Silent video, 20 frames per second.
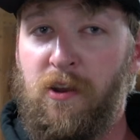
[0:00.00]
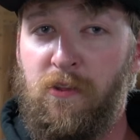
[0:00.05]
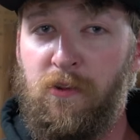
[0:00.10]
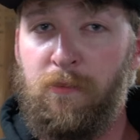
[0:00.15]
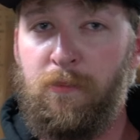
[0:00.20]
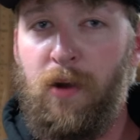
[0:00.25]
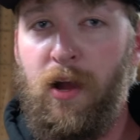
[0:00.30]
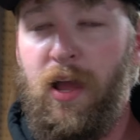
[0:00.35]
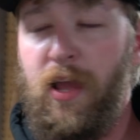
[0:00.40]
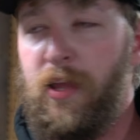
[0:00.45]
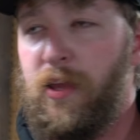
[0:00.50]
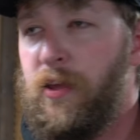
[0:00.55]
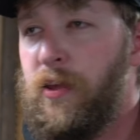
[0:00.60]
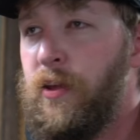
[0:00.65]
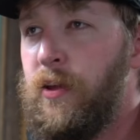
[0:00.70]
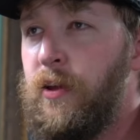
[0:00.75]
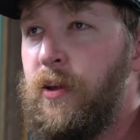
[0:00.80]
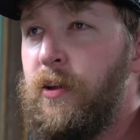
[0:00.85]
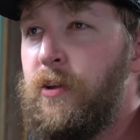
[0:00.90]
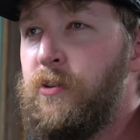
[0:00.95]
another bike,
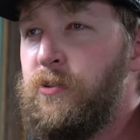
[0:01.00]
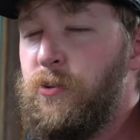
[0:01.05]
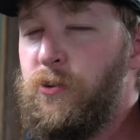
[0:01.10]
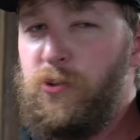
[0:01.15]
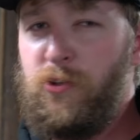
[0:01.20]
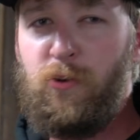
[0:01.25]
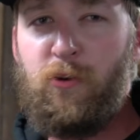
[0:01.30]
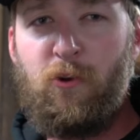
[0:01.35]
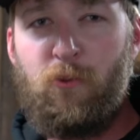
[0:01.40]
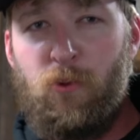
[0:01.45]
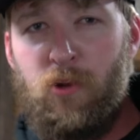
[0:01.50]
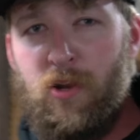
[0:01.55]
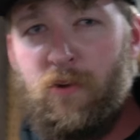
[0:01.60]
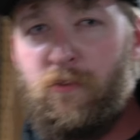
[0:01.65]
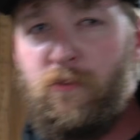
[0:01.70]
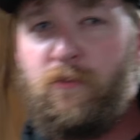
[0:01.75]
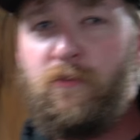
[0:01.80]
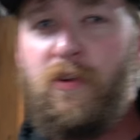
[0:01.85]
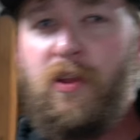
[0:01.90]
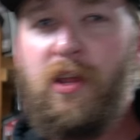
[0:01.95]
so two or three
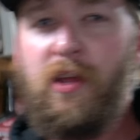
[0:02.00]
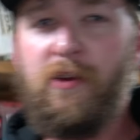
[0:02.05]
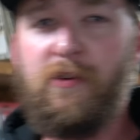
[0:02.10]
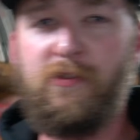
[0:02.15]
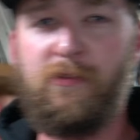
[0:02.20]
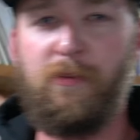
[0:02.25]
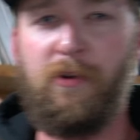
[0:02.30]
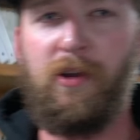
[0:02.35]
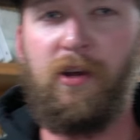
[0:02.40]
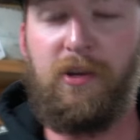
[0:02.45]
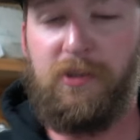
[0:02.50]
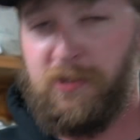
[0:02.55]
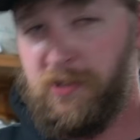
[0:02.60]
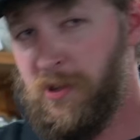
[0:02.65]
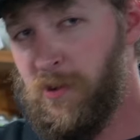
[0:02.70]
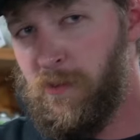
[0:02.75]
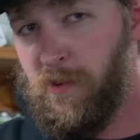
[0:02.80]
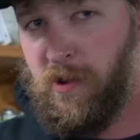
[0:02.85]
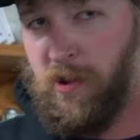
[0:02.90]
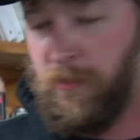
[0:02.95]
different videos. But
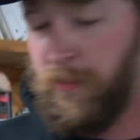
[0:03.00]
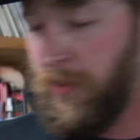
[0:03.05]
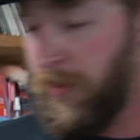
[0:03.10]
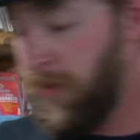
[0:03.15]
also, while I'm